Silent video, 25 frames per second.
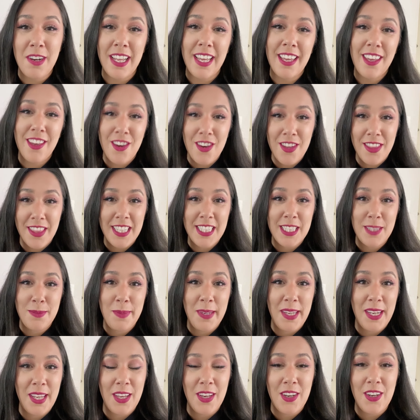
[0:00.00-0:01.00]
enjoyed this
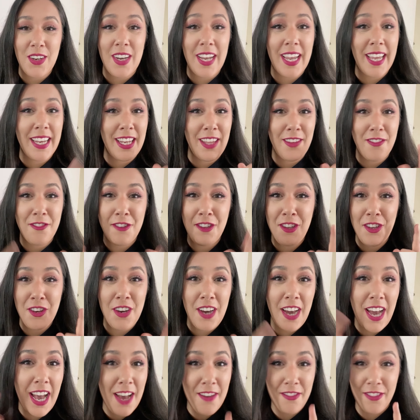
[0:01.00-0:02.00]
video, and if you
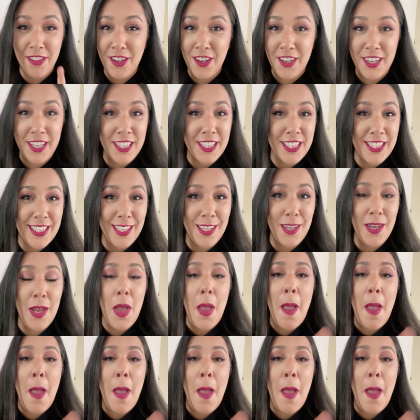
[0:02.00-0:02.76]
have done it too,